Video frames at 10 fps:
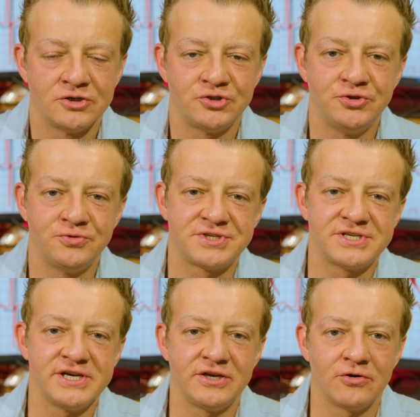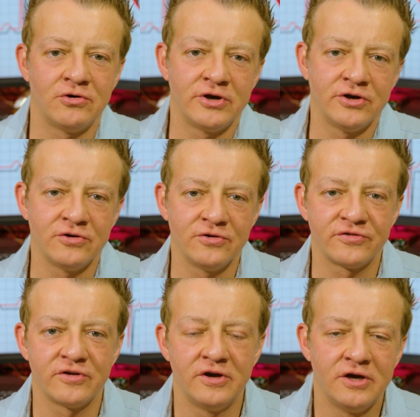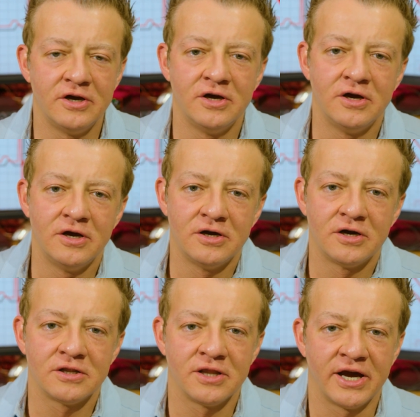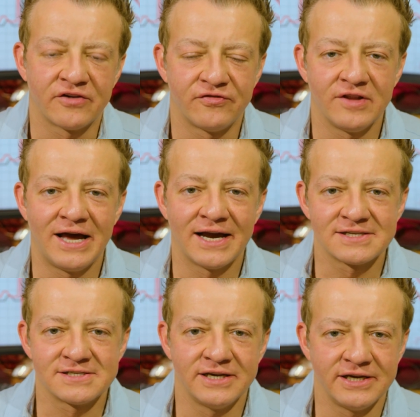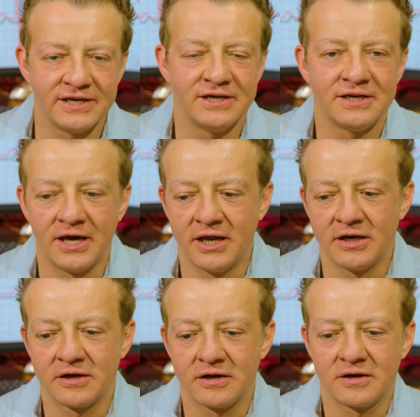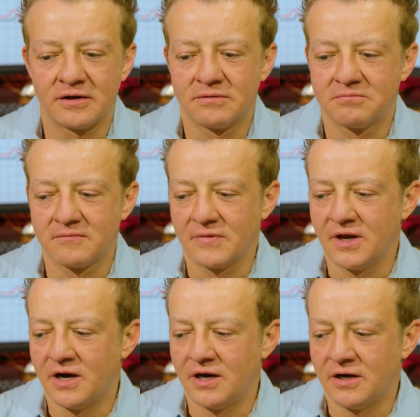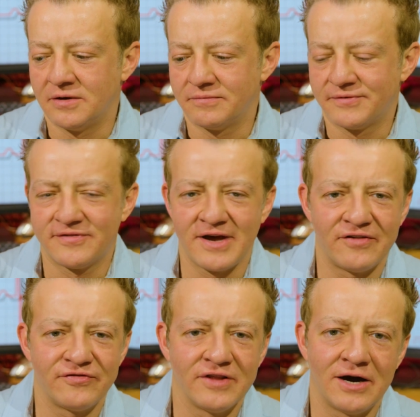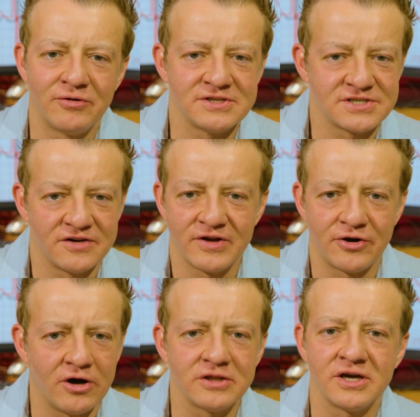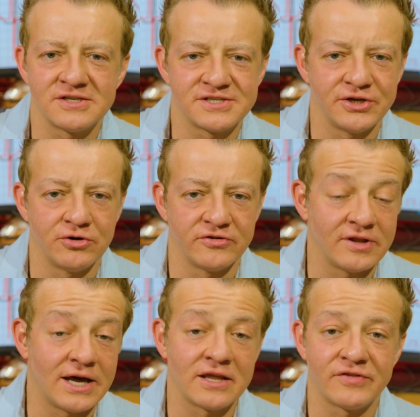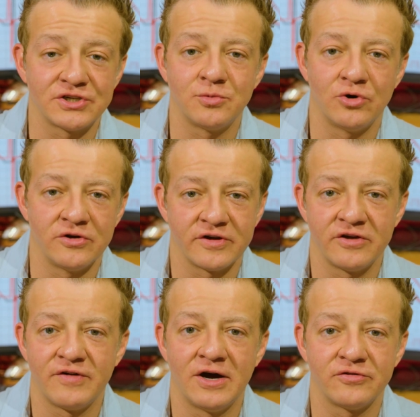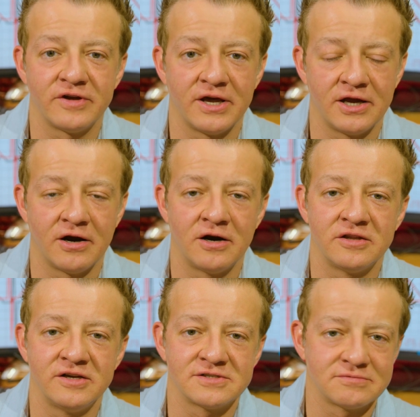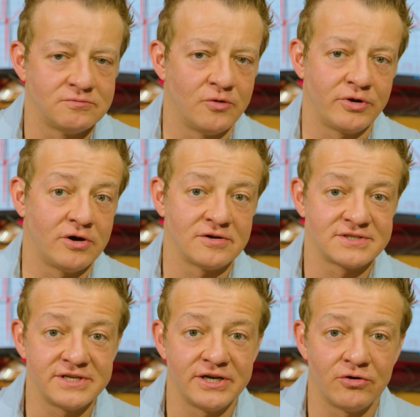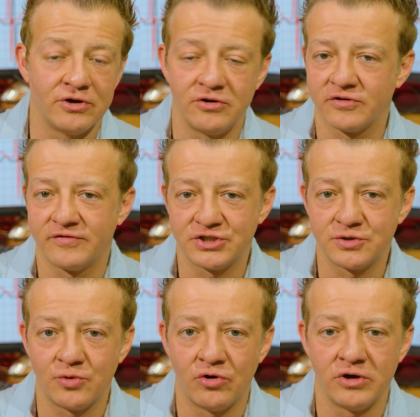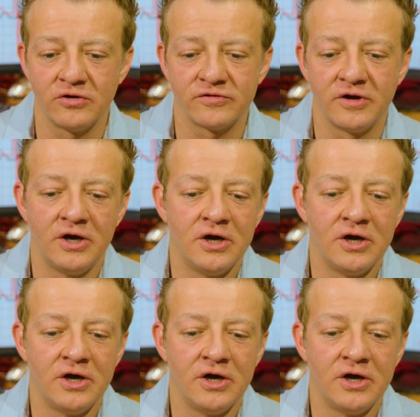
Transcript: do seed oils like flaxseed and uh, safflower and sunflower and all the other seed oils. A lot of the vegetable oils that you found today are these what we call seed oils or vegetable oils.